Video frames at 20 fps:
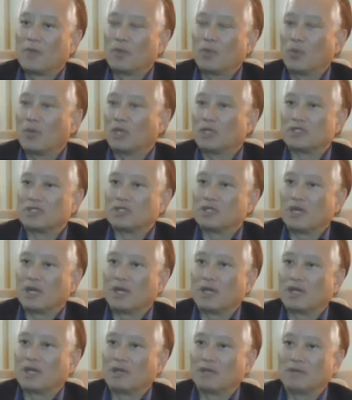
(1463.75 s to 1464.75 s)
when it
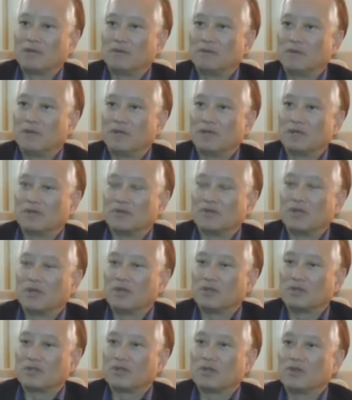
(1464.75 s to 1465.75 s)
started,
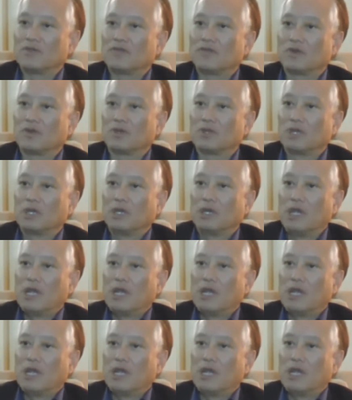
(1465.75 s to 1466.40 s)
and so forth.